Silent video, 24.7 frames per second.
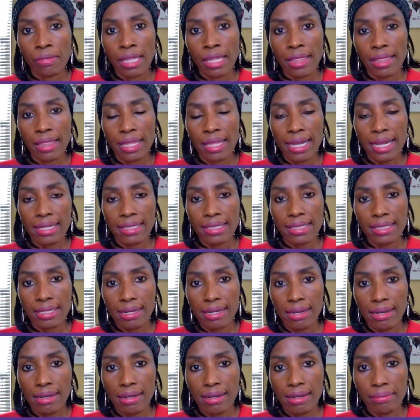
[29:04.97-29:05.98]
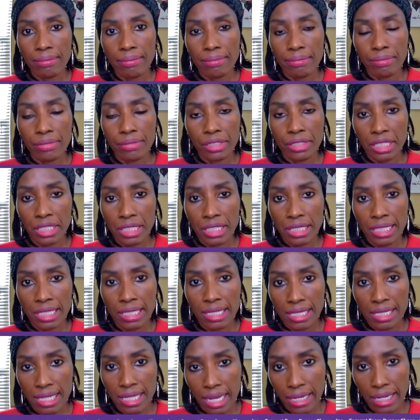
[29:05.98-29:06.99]
that Yeezy
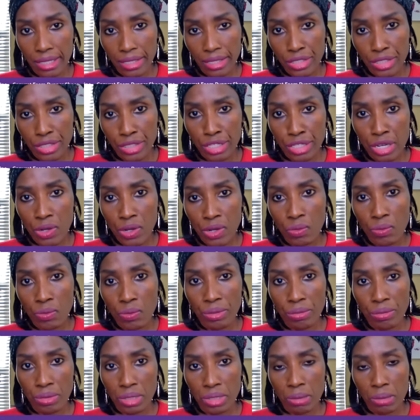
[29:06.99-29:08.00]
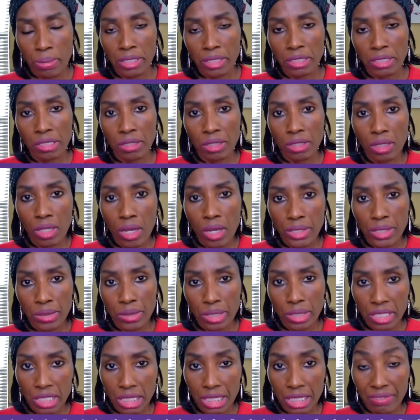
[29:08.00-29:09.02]
decided to go with respect to the
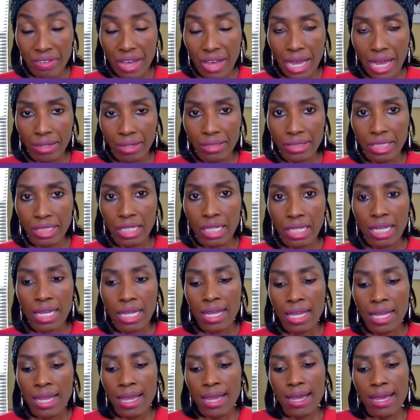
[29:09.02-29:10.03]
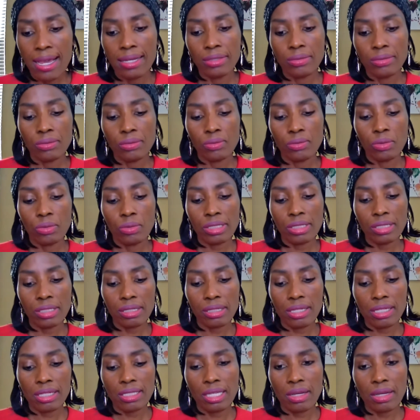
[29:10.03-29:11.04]
lawsuit he's filed. And one of the
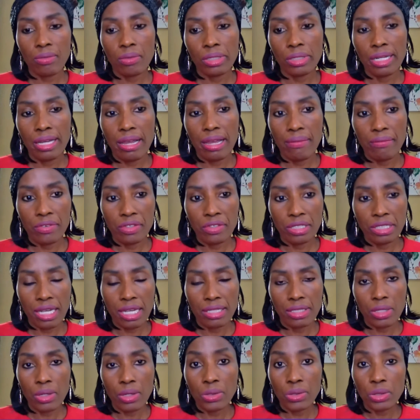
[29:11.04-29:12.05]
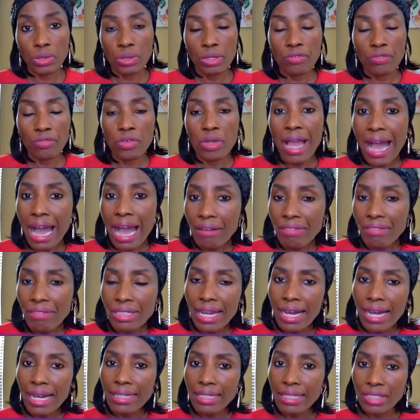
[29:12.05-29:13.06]
things I want to emphasize also, if you
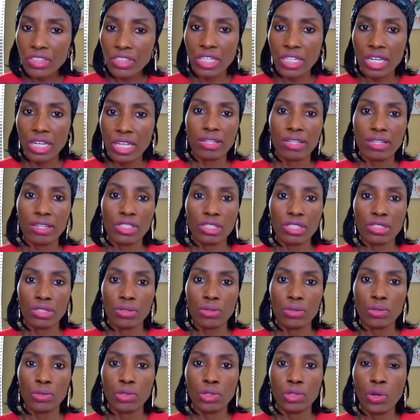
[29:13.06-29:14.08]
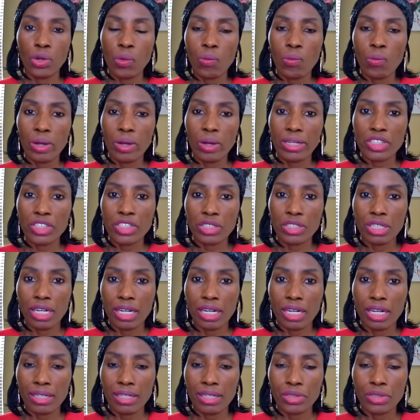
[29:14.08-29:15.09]
haven't had a chance to go watch
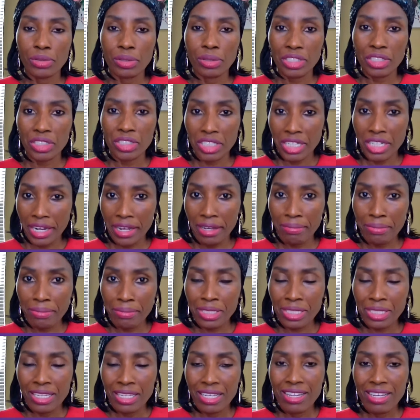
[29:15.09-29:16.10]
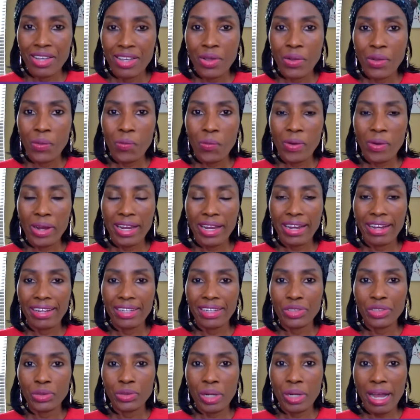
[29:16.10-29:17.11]
Drink Champs, where
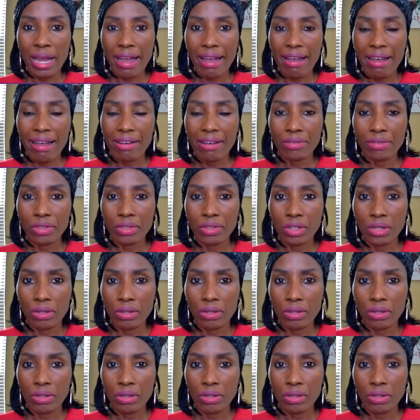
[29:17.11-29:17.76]
you have